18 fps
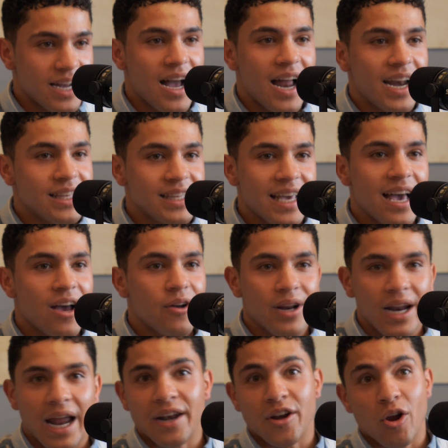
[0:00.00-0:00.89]
got it
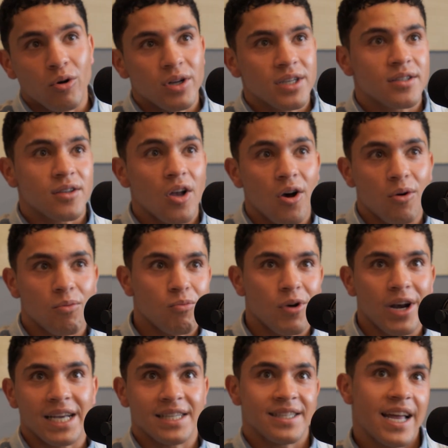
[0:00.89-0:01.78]
down, and I noticed,
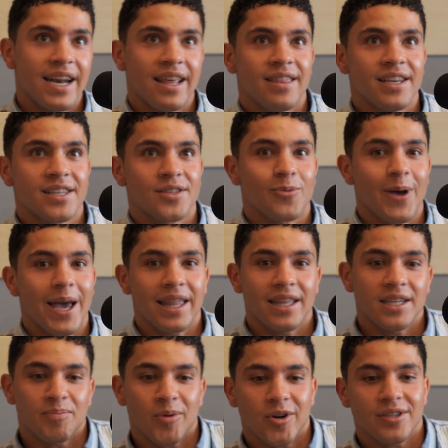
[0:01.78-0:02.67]
when I said it this way,
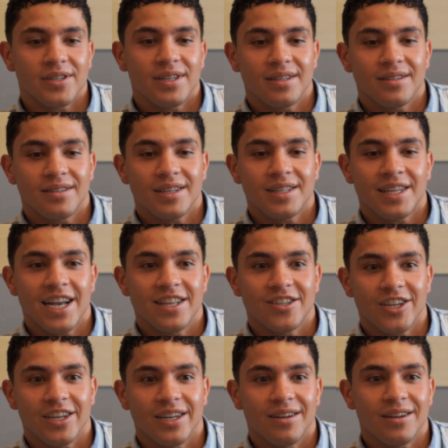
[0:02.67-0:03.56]
this person's
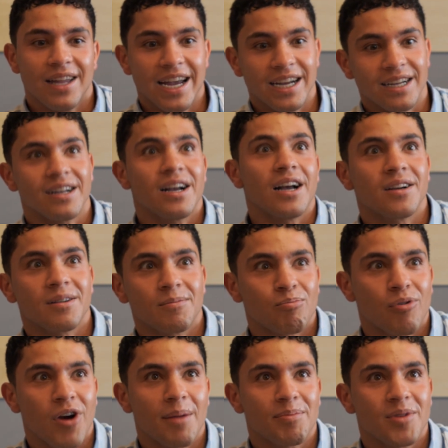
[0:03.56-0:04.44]
attention like
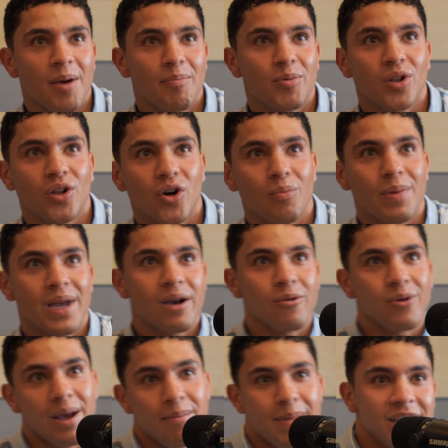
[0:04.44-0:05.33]
propped up a little bit.
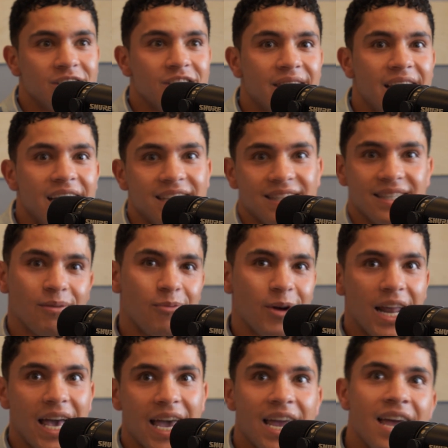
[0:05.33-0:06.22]
And when I mentioned this, and
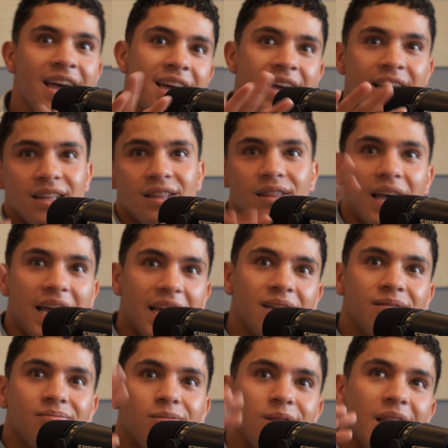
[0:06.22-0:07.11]
when I
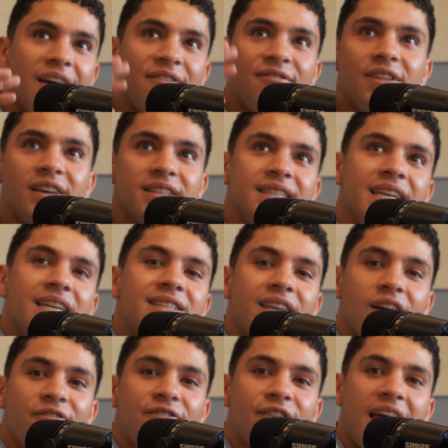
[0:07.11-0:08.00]
like left this
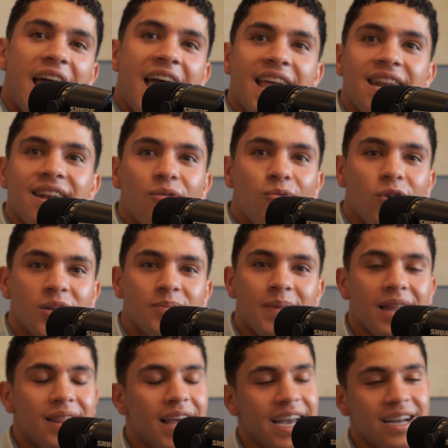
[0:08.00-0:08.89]
detail for the end, it worked
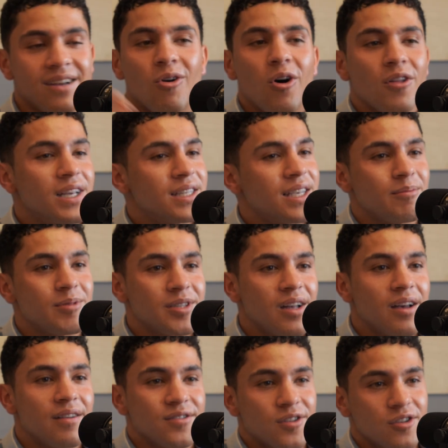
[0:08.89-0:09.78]
better. Like all that type of
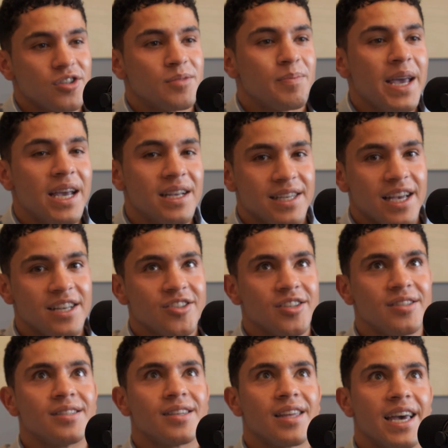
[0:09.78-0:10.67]
stuff. So just paying
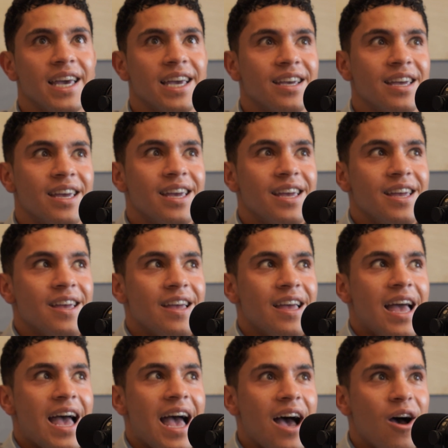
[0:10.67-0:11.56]
attention to like
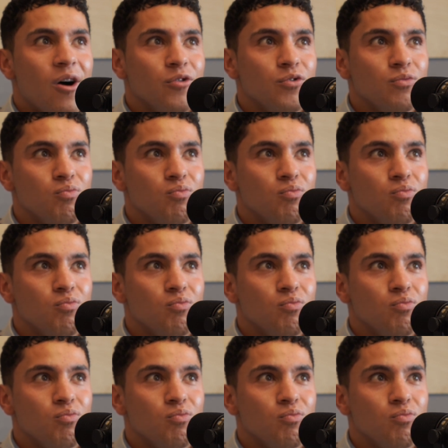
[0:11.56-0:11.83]
how